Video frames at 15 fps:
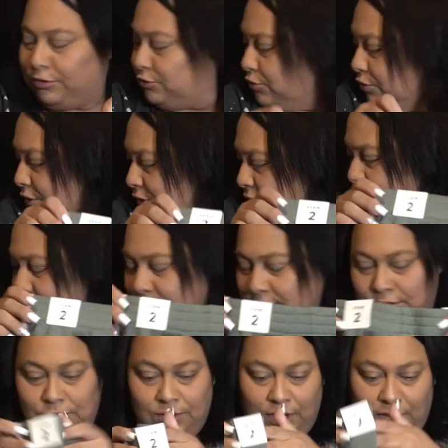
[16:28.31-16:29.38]
shorts.
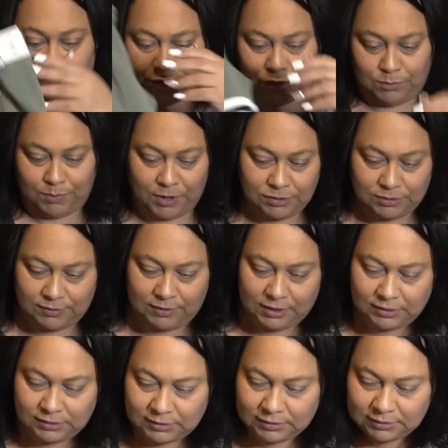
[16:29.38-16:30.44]
So we got two pairs of
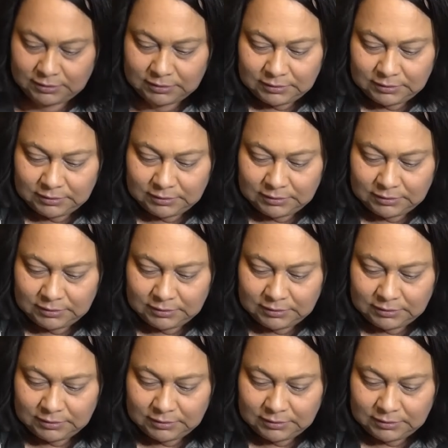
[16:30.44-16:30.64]
these.